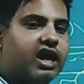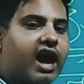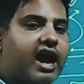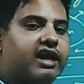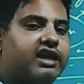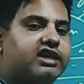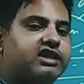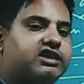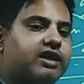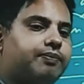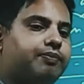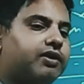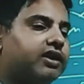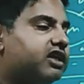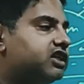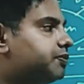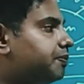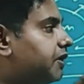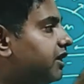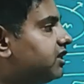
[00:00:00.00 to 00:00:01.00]
and receptor
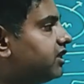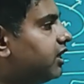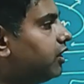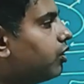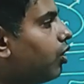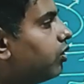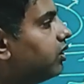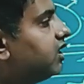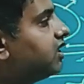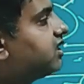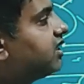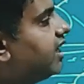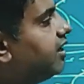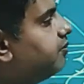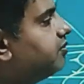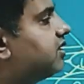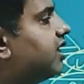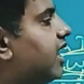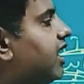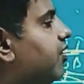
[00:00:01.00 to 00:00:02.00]
is present on the
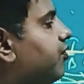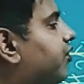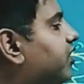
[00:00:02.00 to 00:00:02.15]
same cell